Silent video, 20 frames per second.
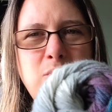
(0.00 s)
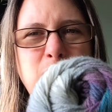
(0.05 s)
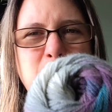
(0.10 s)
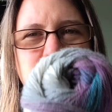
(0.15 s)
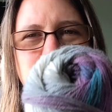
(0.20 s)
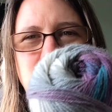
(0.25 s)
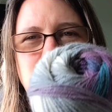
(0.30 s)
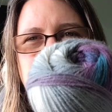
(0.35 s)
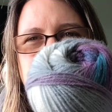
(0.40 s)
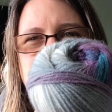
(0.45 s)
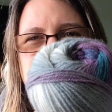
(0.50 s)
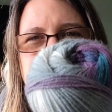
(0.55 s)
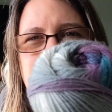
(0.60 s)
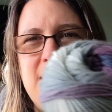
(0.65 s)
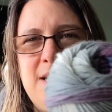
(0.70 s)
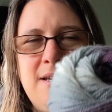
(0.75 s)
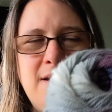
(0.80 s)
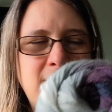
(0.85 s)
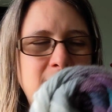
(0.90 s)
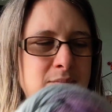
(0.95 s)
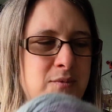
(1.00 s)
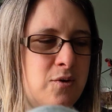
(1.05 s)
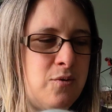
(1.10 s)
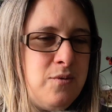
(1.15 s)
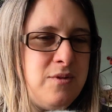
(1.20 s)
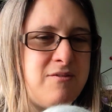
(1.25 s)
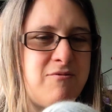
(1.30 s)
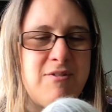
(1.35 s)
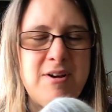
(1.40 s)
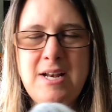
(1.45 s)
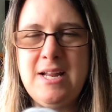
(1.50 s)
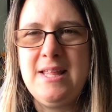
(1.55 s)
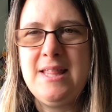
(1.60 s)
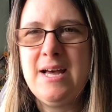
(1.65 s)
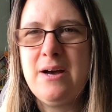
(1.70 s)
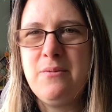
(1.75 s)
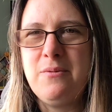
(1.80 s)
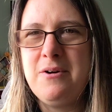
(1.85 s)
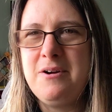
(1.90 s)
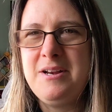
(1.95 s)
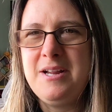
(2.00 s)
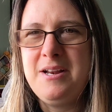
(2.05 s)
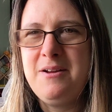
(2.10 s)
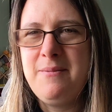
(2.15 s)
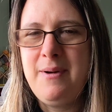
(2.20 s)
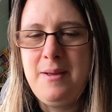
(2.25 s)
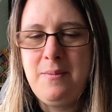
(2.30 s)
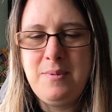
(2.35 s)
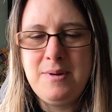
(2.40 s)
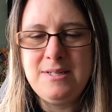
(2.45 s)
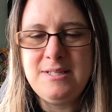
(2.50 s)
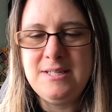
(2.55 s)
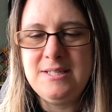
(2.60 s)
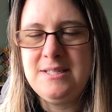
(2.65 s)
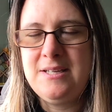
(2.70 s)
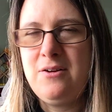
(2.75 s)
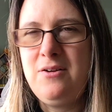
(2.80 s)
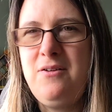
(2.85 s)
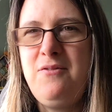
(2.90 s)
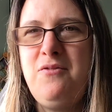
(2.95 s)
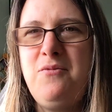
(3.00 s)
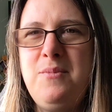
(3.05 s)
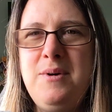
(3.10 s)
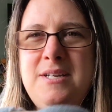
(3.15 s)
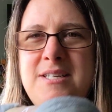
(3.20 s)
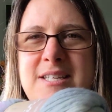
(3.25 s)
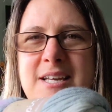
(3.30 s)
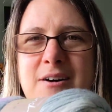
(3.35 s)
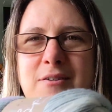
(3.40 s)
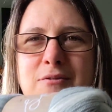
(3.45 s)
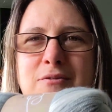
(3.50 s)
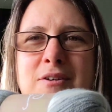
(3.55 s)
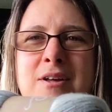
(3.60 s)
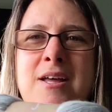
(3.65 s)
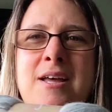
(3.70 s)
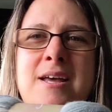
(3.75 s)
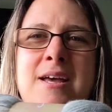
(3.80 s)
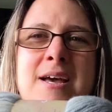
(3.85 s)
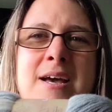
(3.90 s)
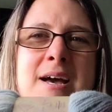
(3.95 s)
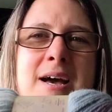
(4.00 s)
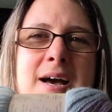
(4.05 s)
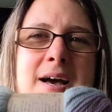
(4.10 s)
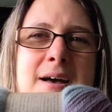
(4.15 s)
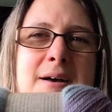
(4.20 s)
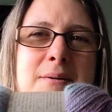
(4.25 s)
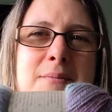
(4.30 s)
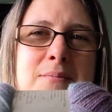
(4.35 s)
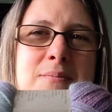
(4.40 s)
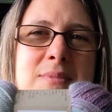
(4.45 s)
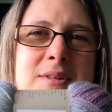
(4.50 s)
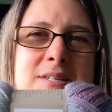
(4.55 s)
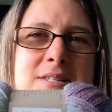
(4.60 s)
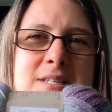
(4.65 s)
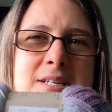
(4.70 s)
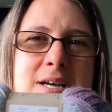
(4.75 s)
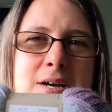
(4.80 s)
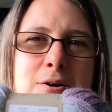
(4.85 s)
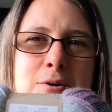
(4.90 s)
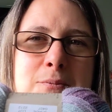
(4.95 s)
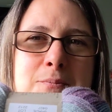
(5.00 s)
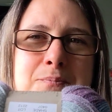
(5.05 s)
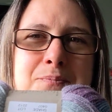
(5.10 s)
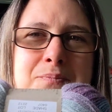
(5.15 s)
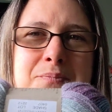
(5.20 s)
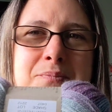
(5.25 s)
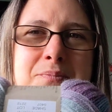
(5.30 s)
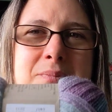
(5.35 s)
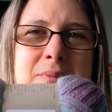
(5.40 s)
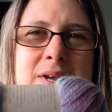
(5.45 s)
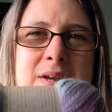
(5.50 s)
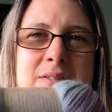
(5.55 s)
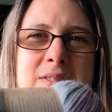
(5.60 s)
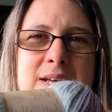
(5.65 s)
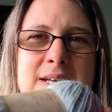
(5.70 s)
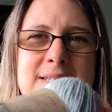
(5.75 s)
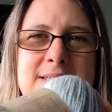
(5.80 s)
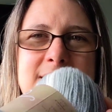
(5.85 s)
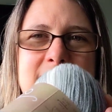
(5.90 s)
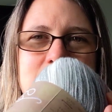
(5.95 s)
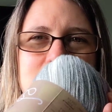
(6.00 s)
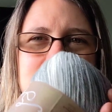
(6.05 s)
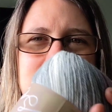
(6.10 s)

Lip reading: But we'll see. I'm not really that worried anyway because it's only for myself. So there's that